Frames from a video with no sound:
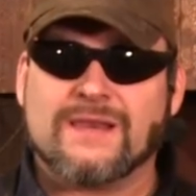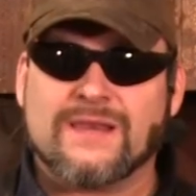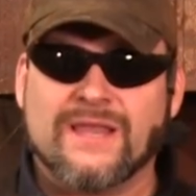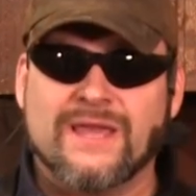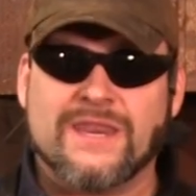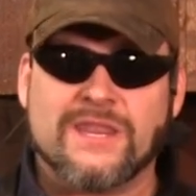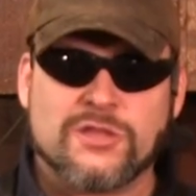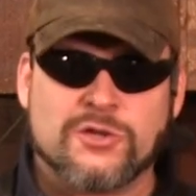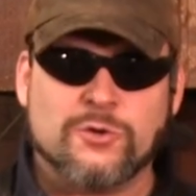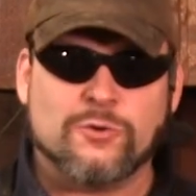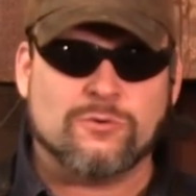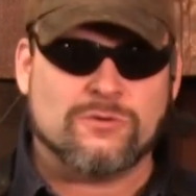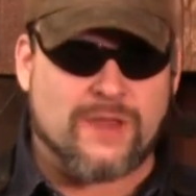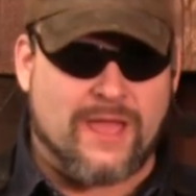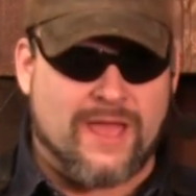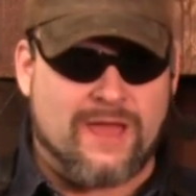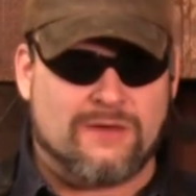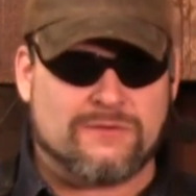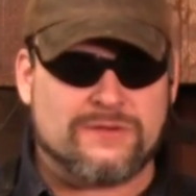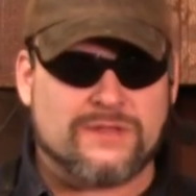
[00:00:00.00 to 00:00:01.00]
Let it cool
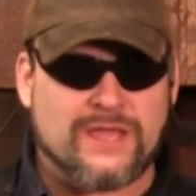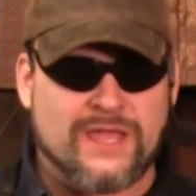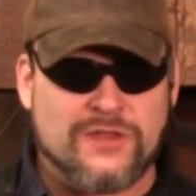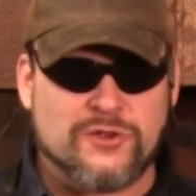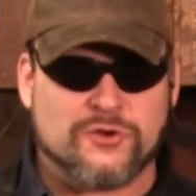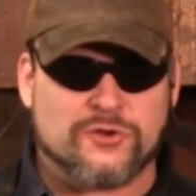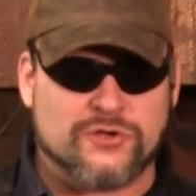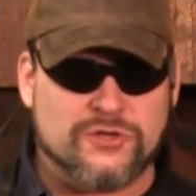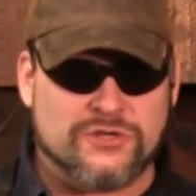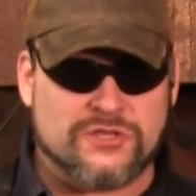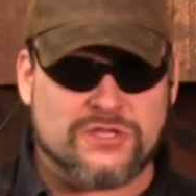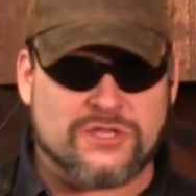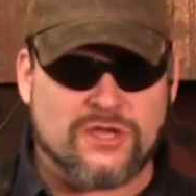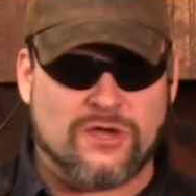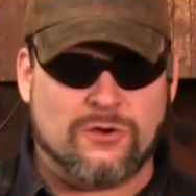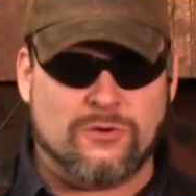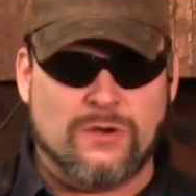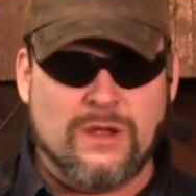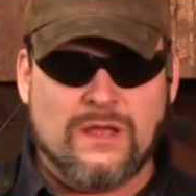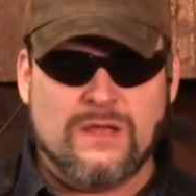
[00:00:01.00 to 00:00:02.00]
down and you're good to
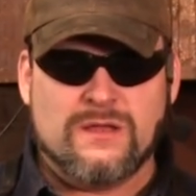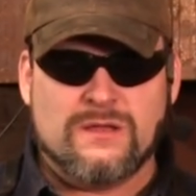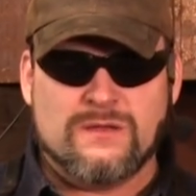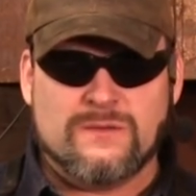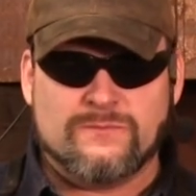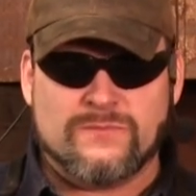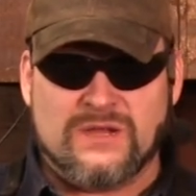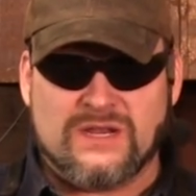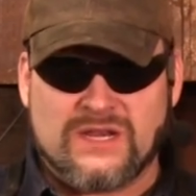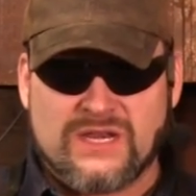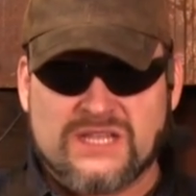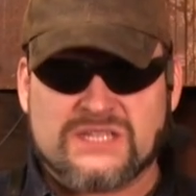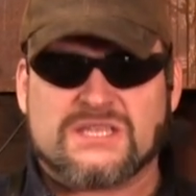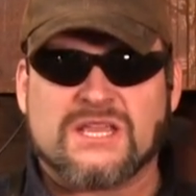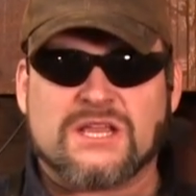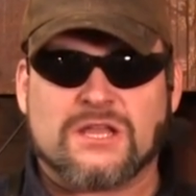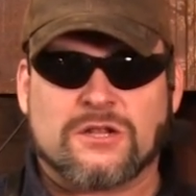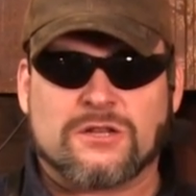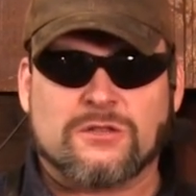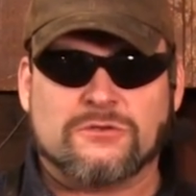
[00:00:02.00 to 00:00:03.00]
go. But let's
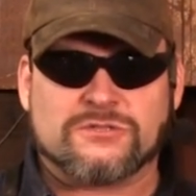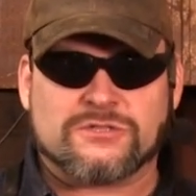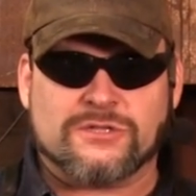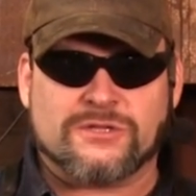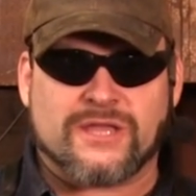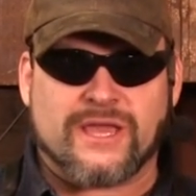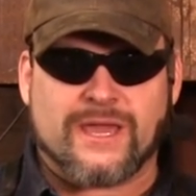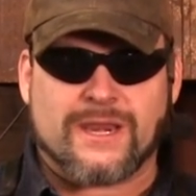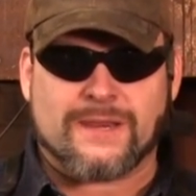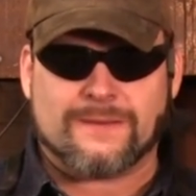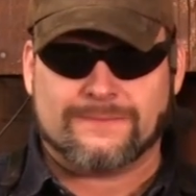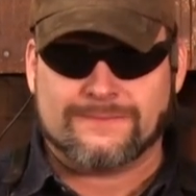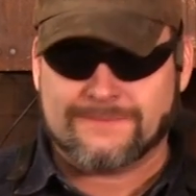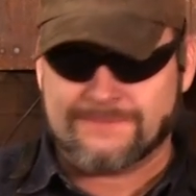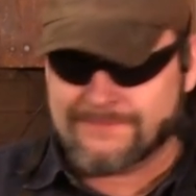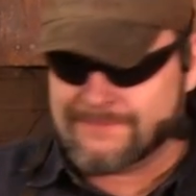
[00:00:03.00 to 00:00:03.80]
take a close look at it.